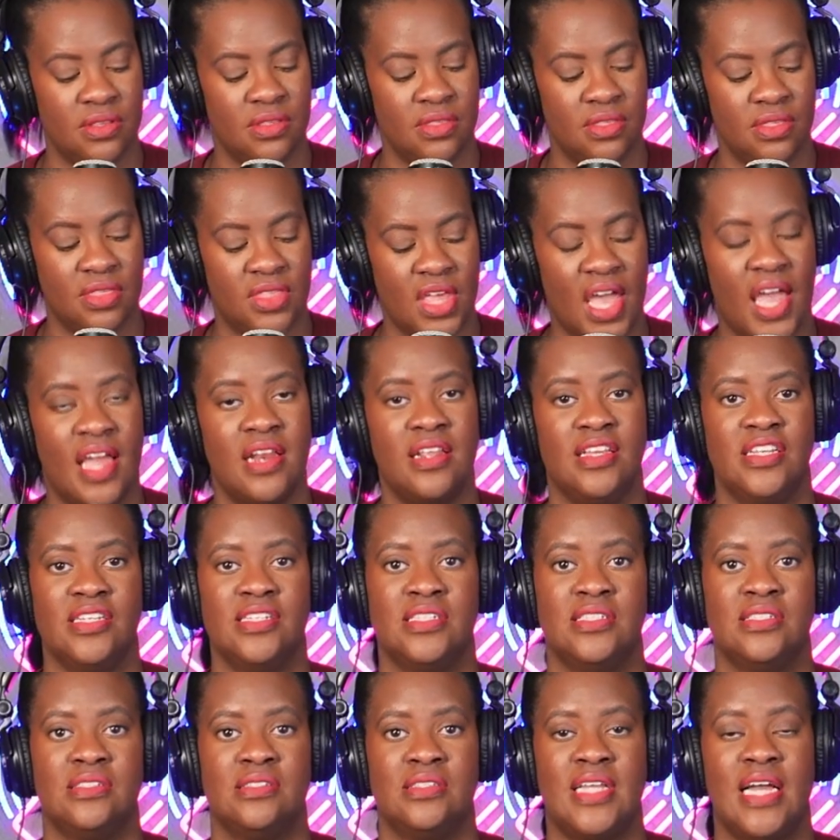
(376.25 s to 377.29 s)
that
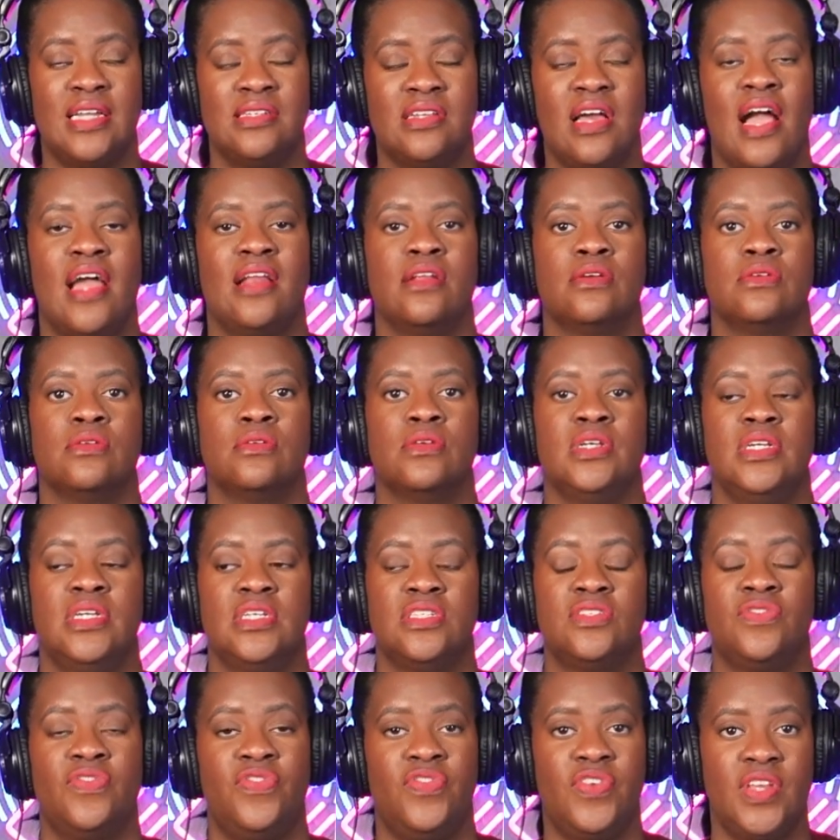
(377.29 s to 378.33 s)
title
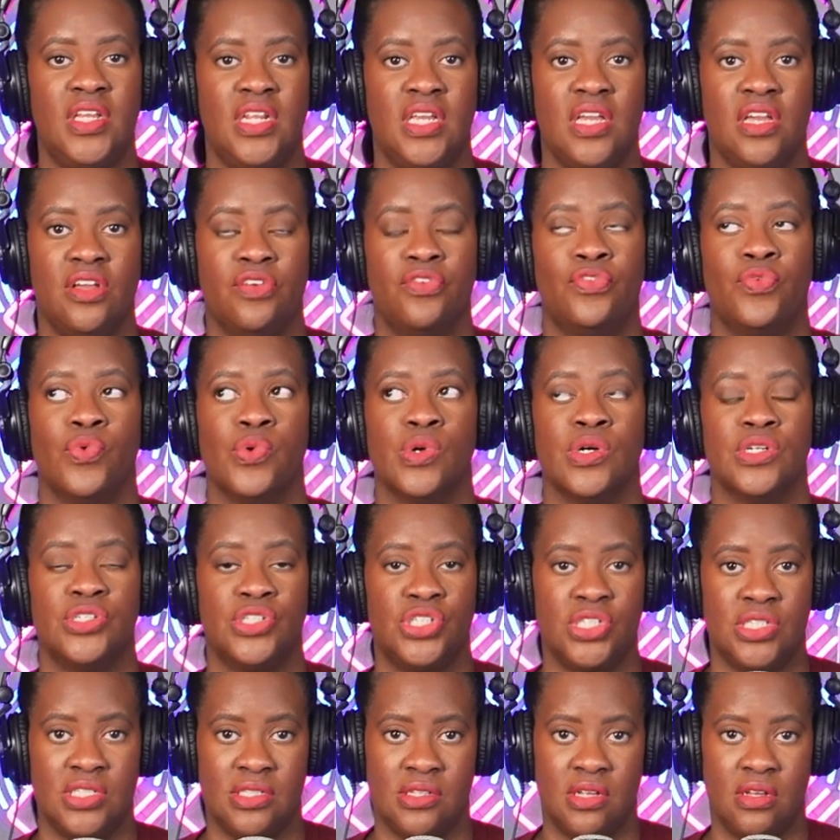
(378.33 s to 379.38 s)
is fitting for
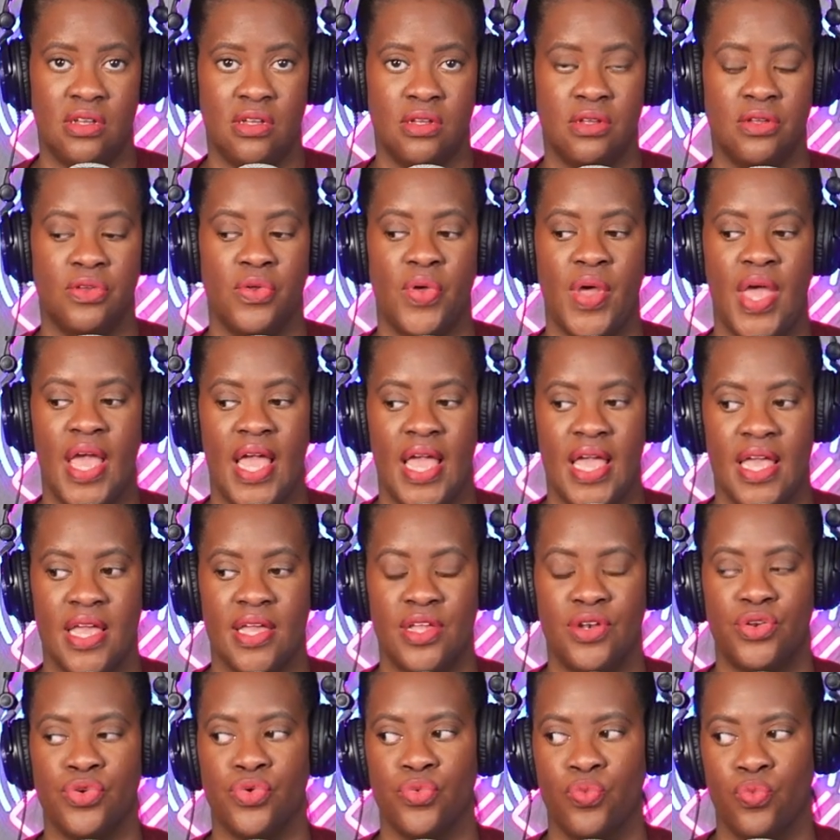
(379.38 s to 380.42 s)
Giselle
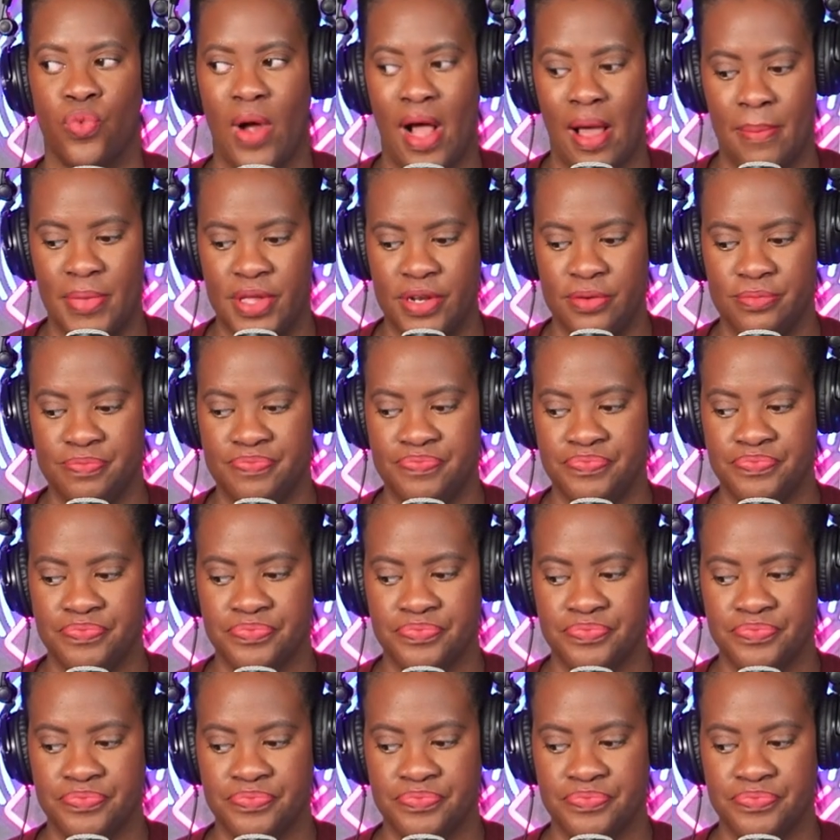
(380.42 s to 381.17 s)
and Robyn.